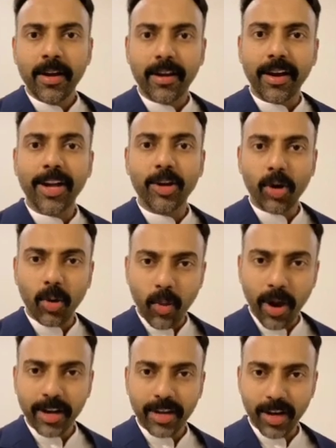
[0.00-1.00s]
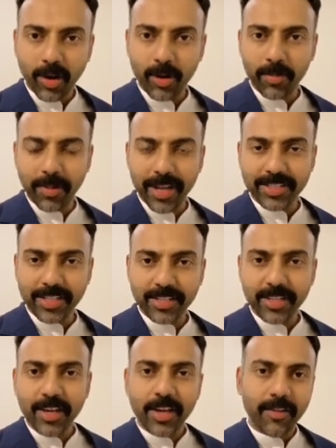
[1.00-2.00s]
Try to avoid crowded
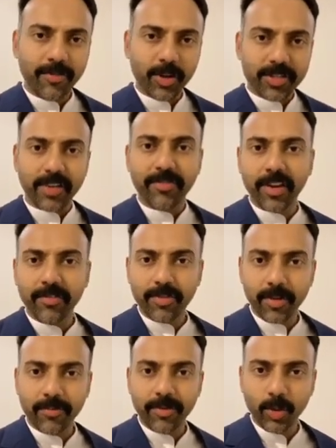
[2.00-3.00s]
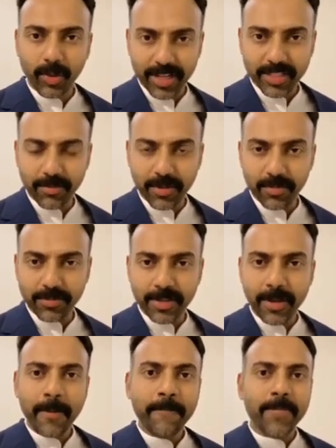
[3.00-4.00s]
places if you are suffering from flu-like symptoms.
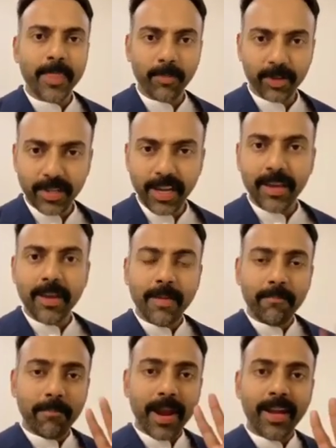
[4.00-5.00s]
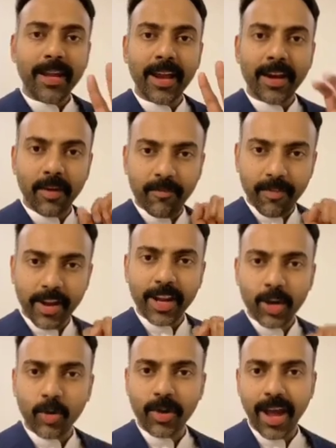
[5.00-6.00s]
Number 3, maintain a very
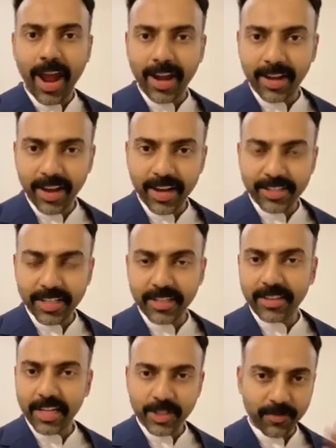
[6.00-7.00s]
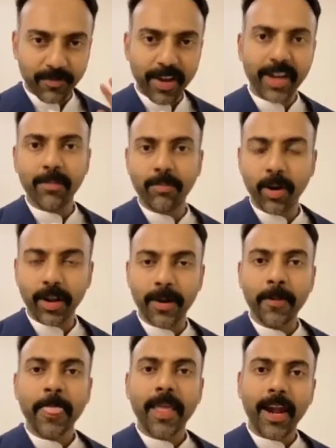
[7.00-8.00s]
good hand hygiene. That's very important.
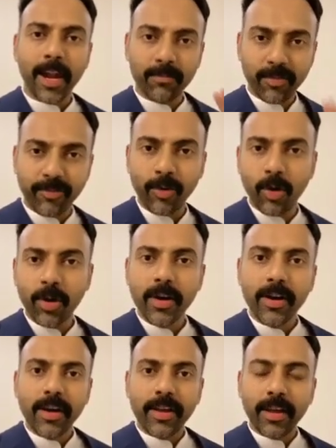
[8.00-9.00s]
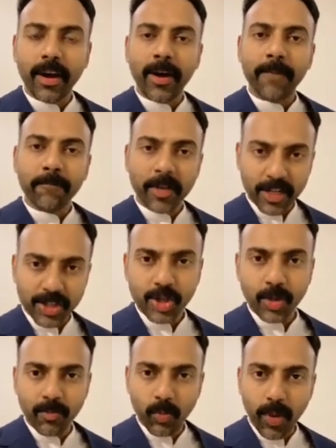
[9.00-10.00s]
And number 4,
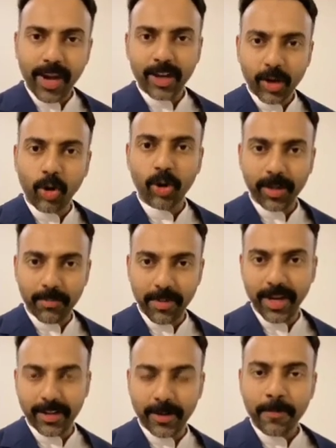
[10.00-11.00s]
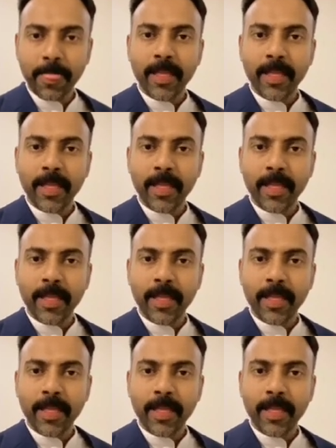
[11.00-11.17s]
consume well-cooked meat.